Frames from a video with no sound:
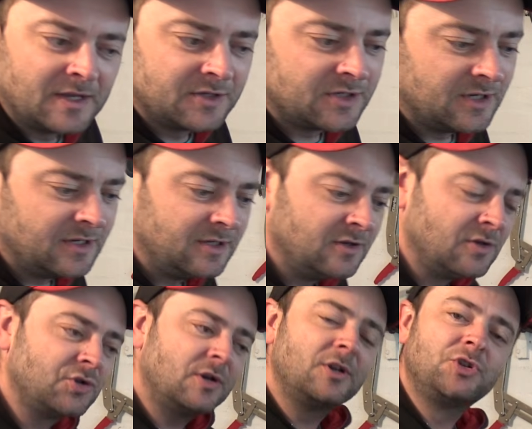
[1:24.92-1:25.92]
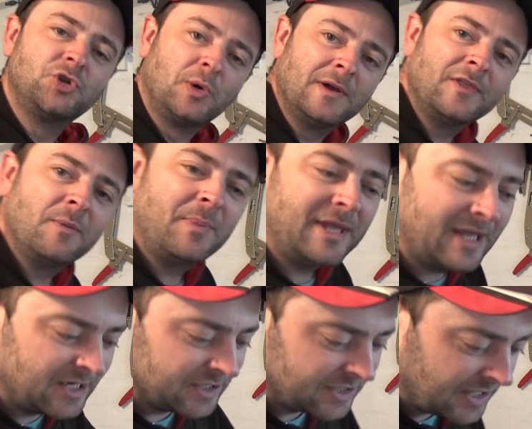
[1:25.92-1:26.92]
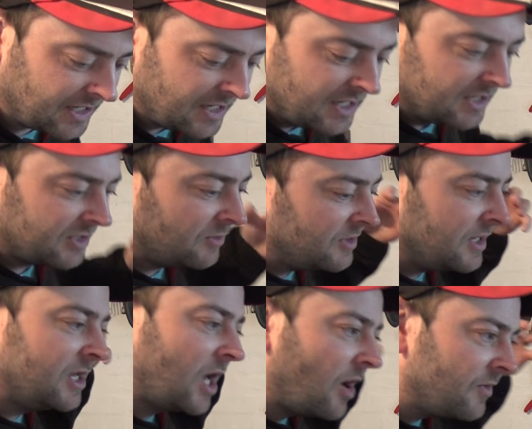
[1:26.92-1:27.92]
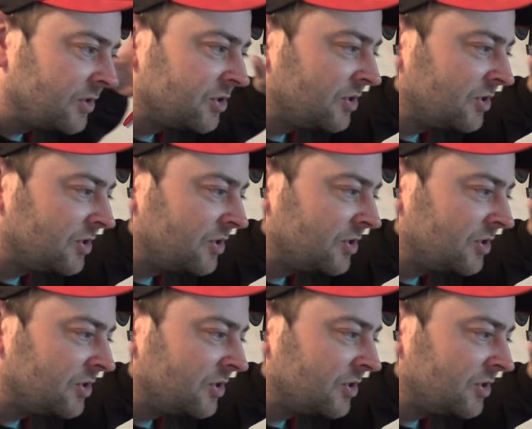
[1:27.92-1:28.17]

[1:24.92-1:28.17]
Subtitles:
you're trying to join the beginners, yeah? Don't encourage